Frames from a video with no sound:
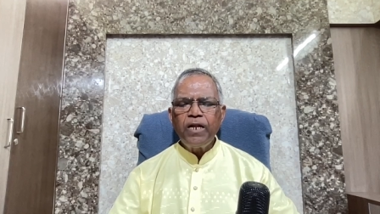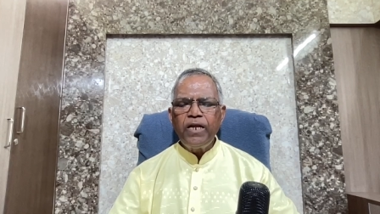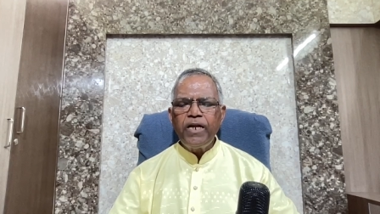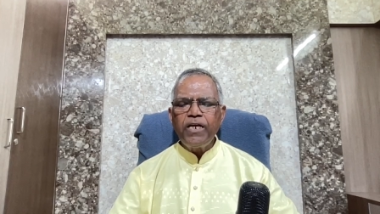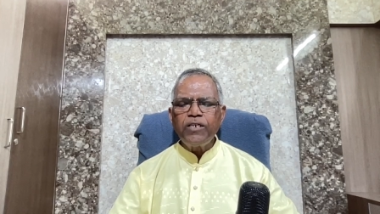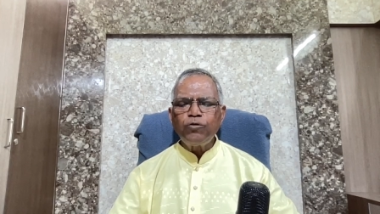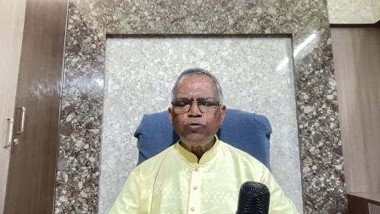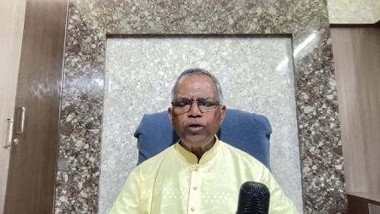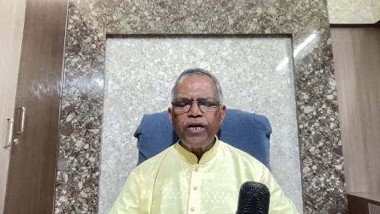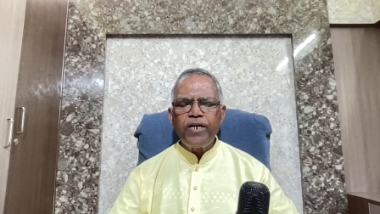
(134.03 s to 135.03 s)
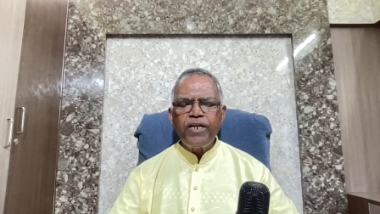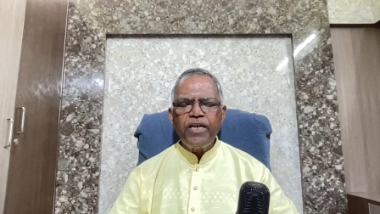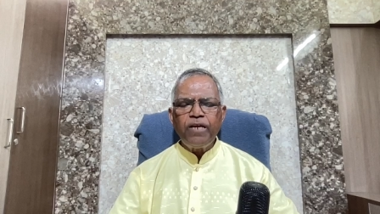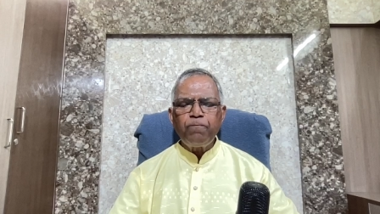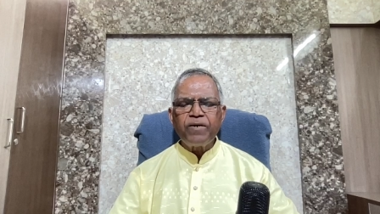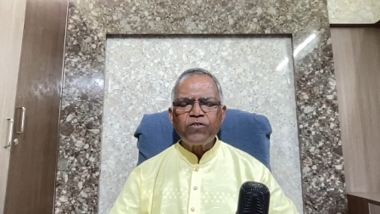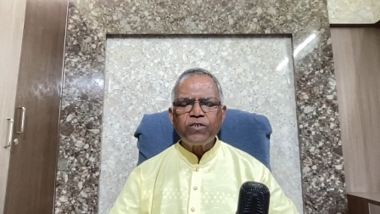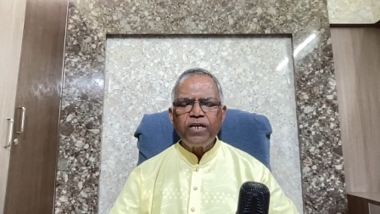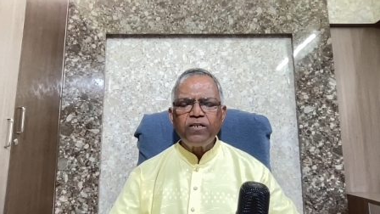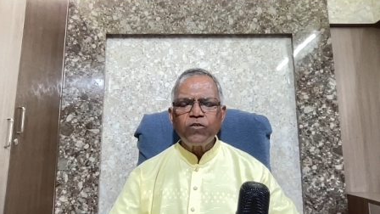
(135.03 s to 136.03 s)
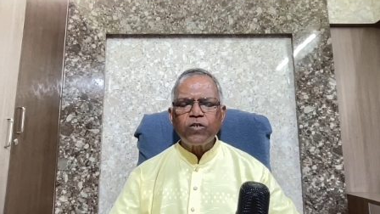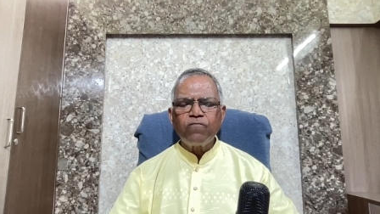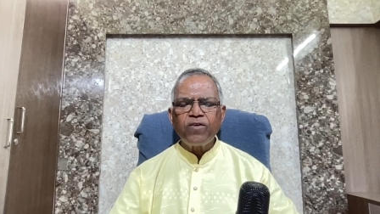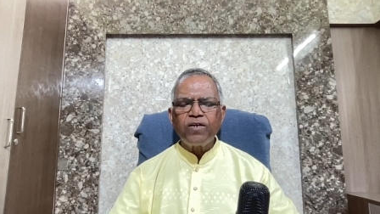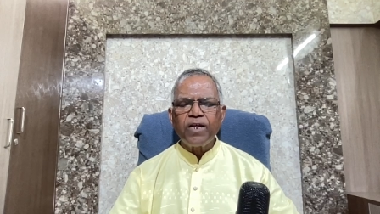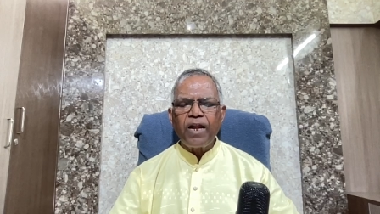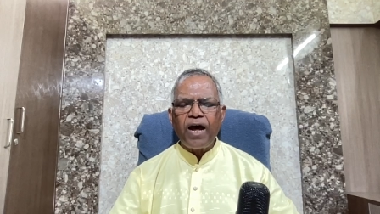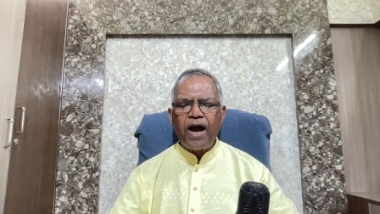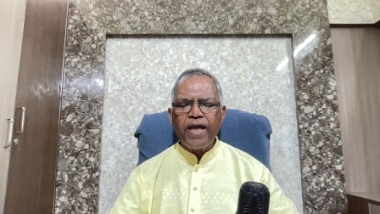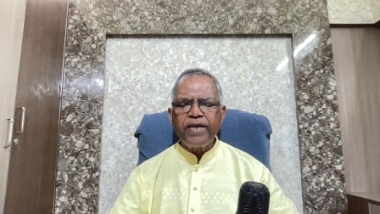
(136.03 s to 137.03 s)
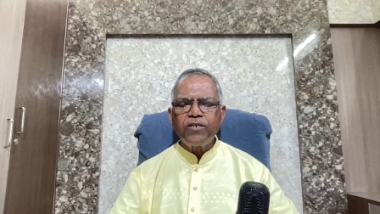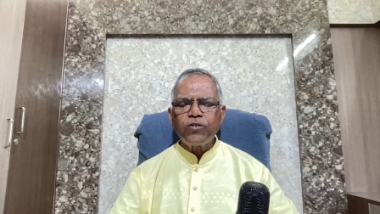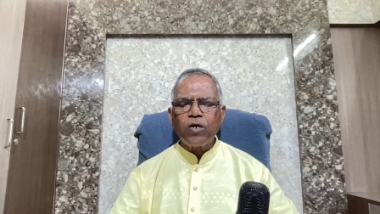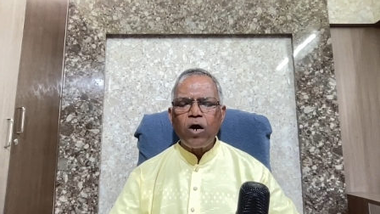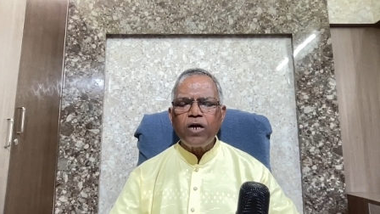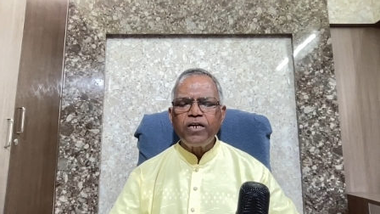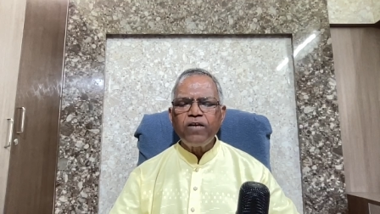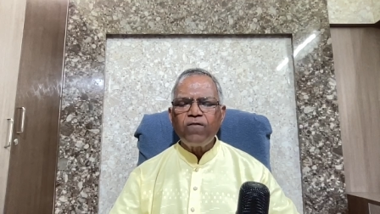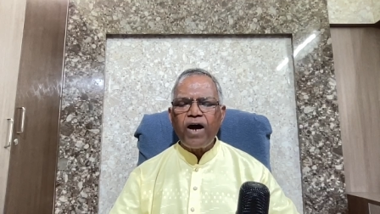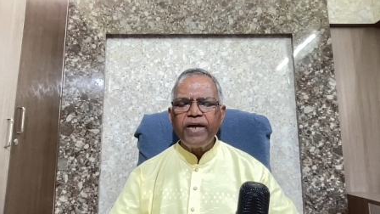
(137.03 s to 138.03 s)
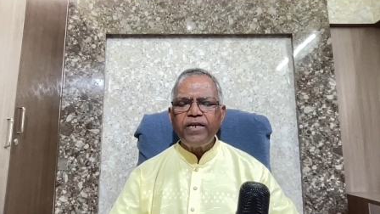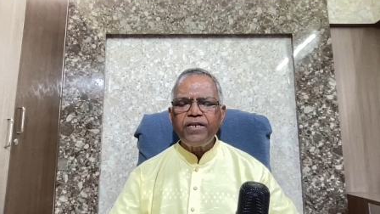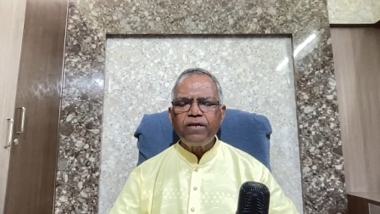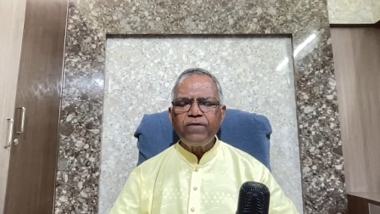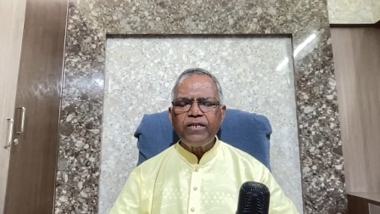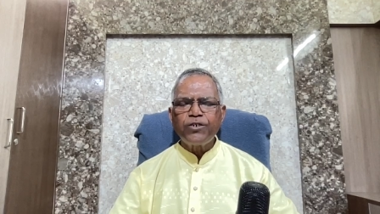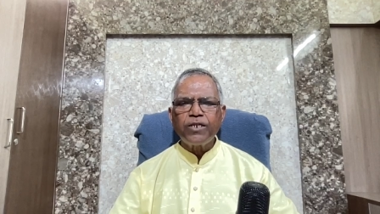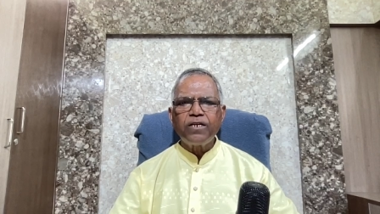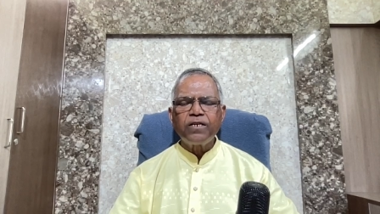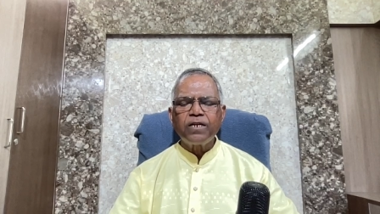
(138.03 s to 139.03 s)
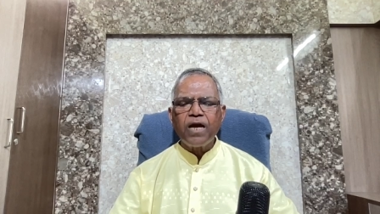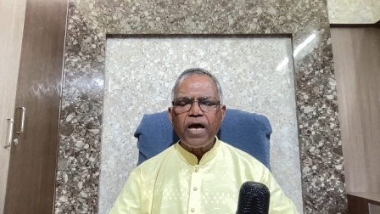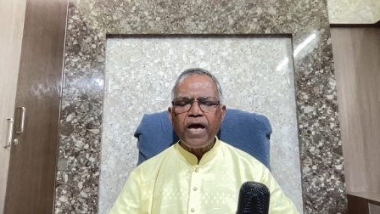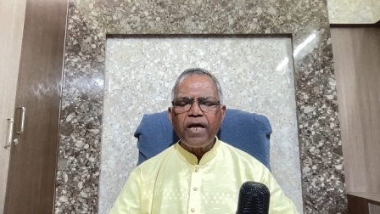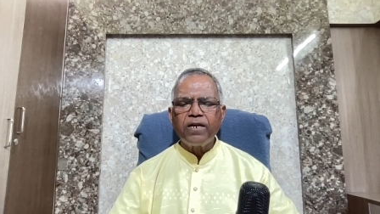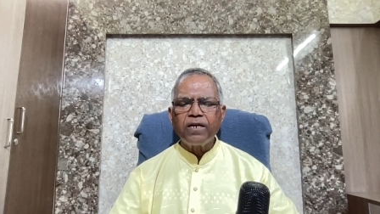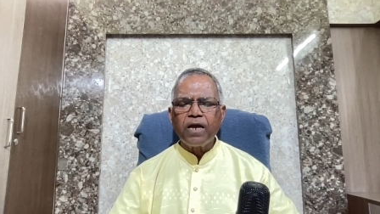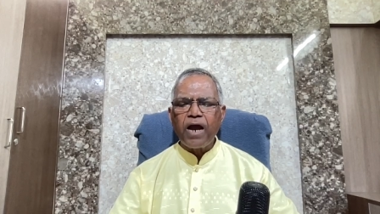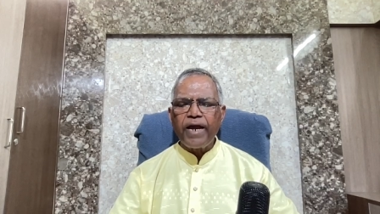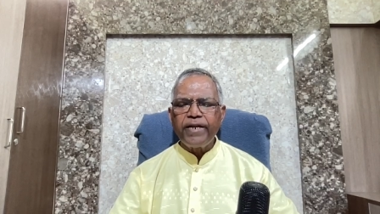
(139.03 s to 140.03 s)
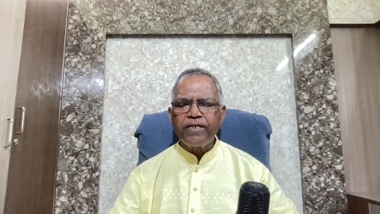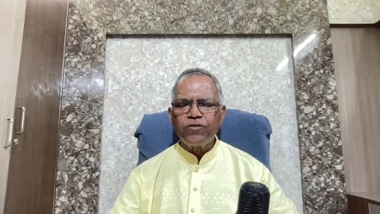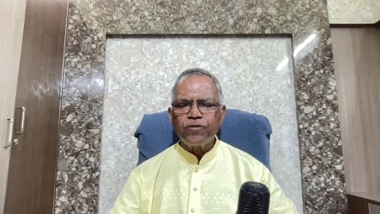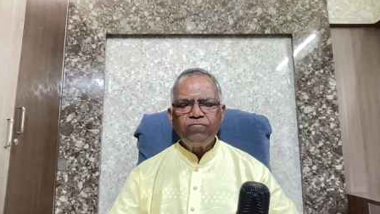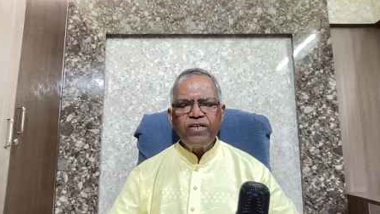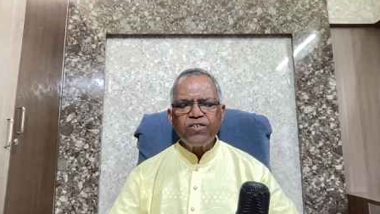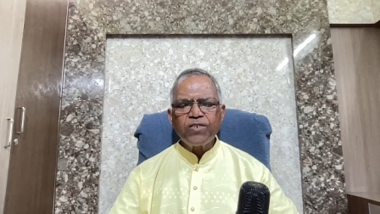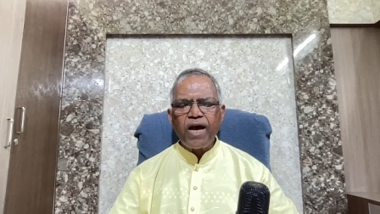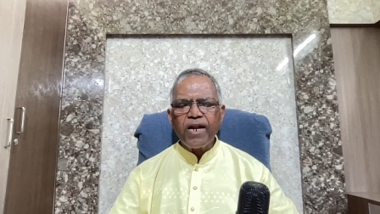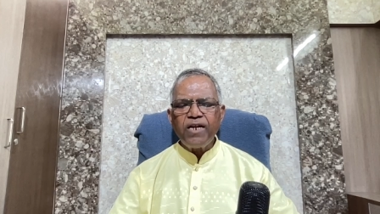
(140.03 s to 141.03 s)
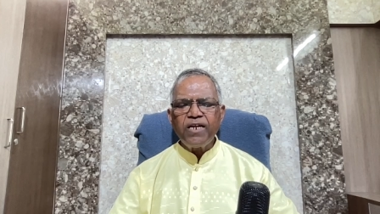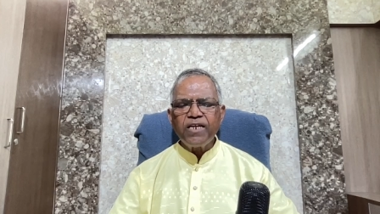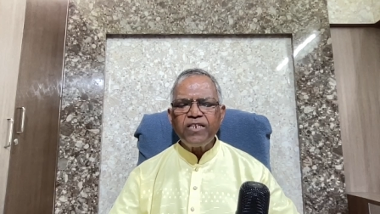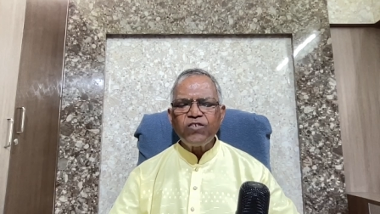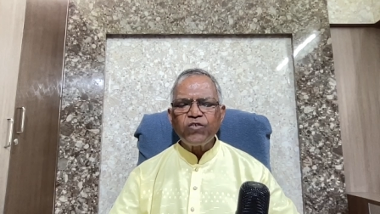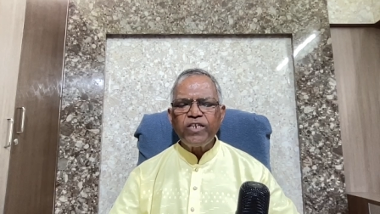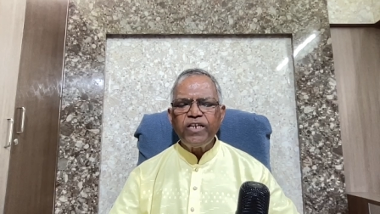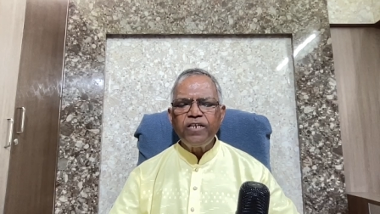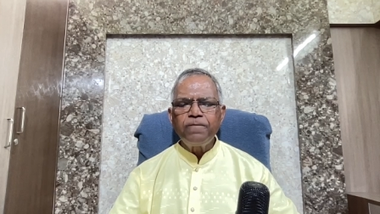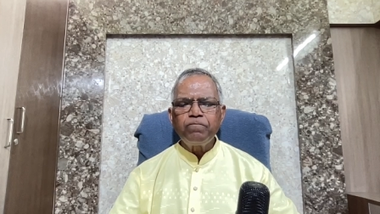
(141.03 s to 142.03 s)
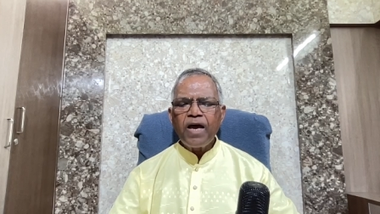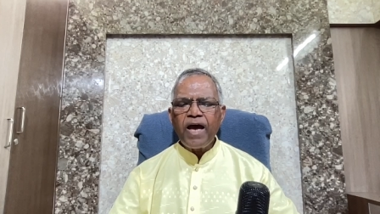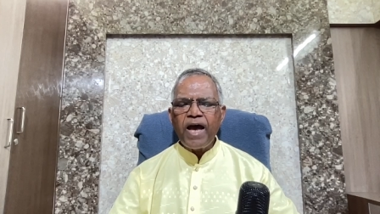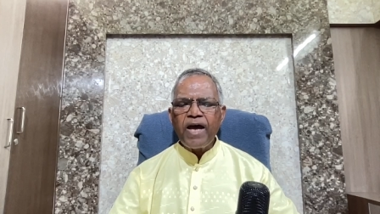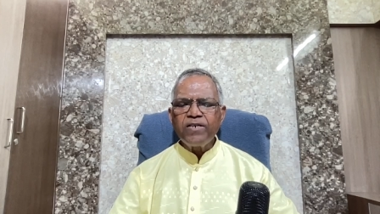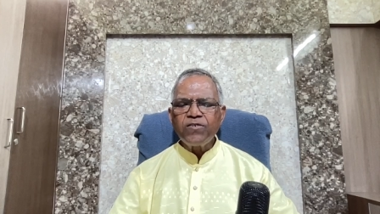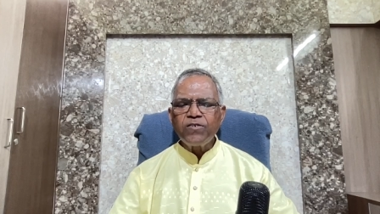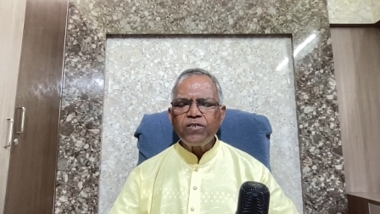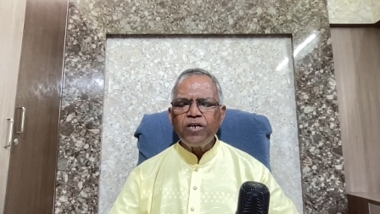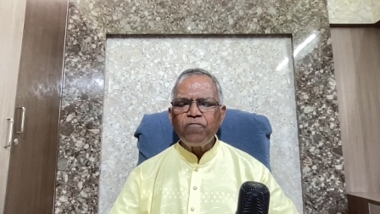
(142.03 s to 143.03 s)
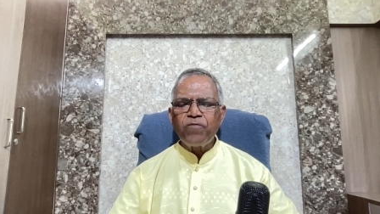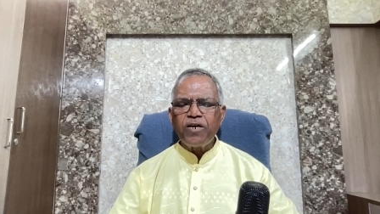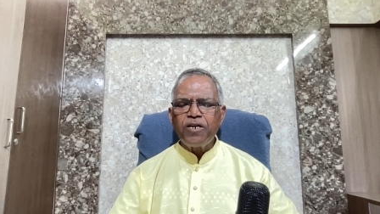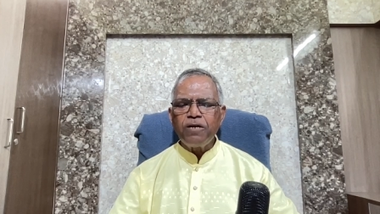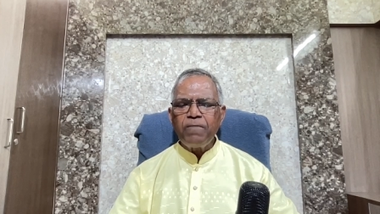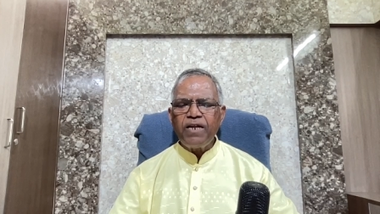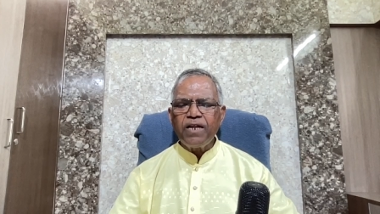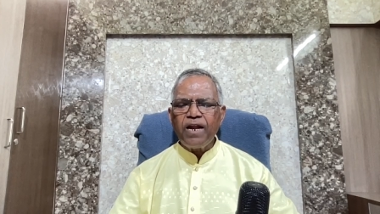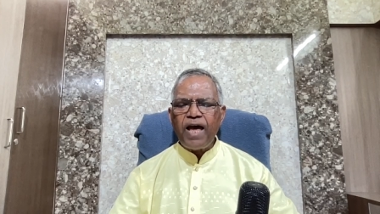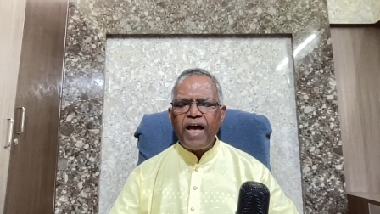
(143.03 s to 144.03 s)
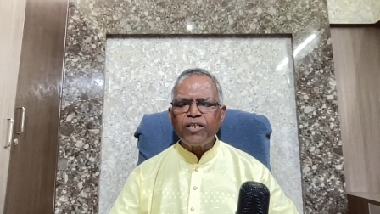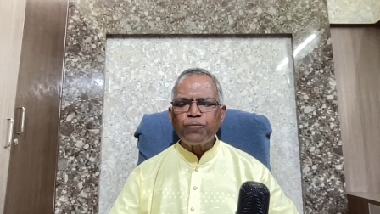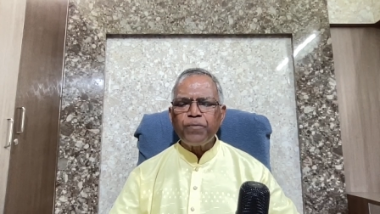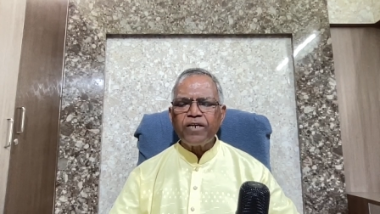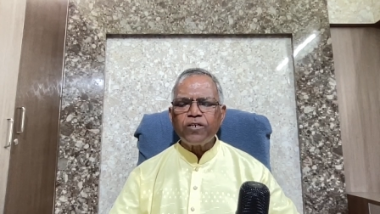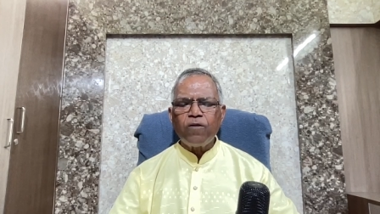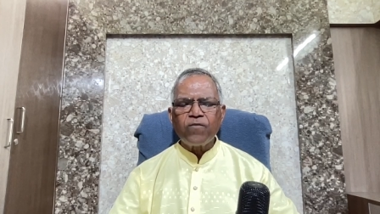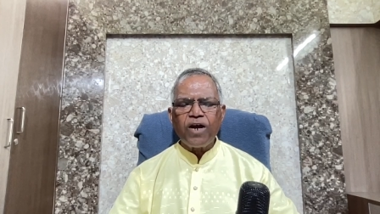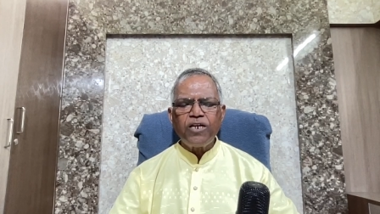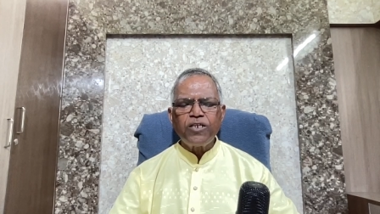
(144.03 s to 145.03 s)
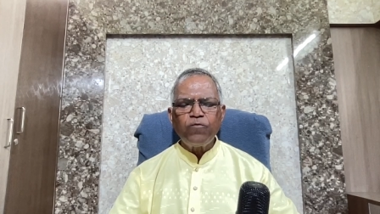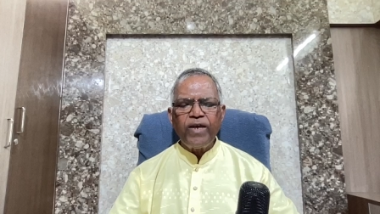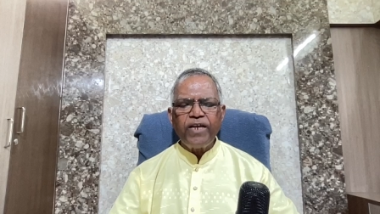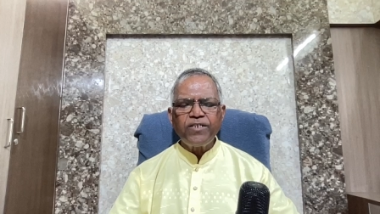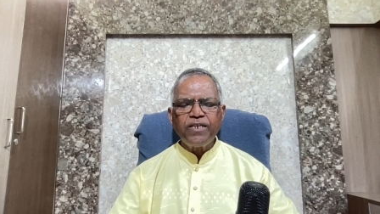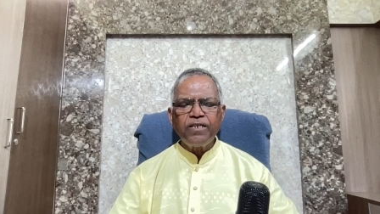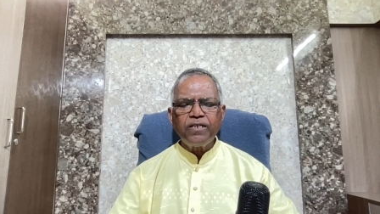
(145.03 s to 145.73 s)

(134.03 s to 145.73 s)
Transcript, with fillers: leading to a deeper sense of reliance on divine intervention and guidance. This surrender is seen as a fundamental aspect of cultivating